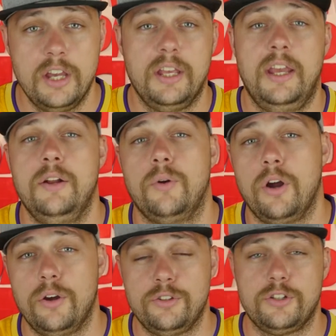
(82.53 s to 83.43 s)
your
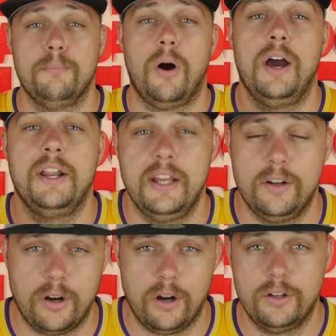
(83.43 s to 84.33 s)
heroes, your minor
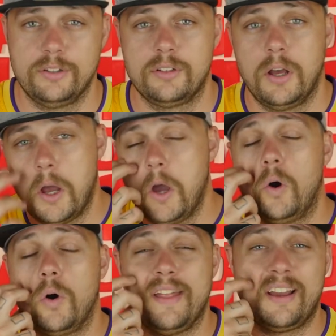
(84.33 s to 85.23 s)
heroes,
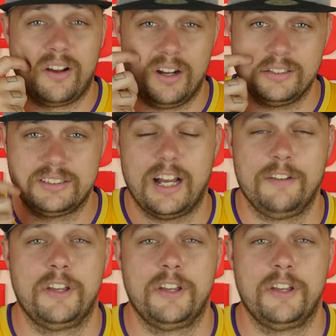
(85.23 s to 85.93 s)
all that kind of stuff.